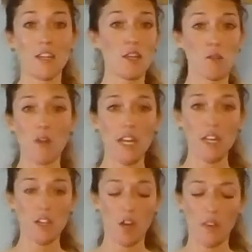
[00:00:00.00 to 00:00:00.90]
They're ready
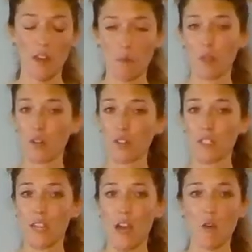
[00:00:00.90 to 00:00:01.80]
to go. They can be
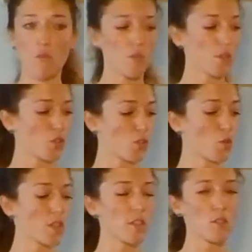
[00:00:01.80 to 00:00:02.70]
cooked now or
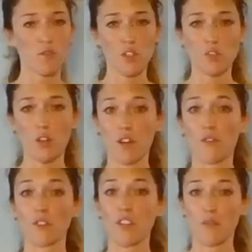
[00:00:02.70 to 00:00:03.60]
stored in the refrigerator
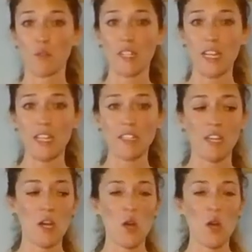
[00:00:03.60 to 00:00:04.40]
for several days.